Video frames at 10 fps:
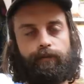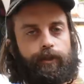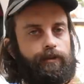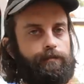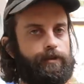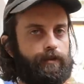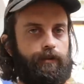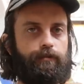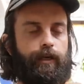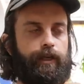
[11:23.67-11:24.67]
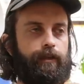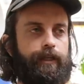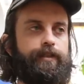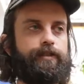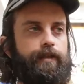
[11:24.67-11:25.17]
And Wyndham is a good writer
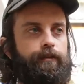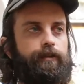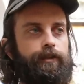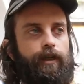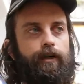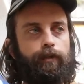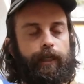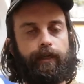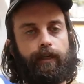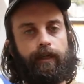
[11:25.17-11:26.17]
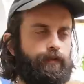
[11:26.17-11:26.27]
and he's never a dumb writer.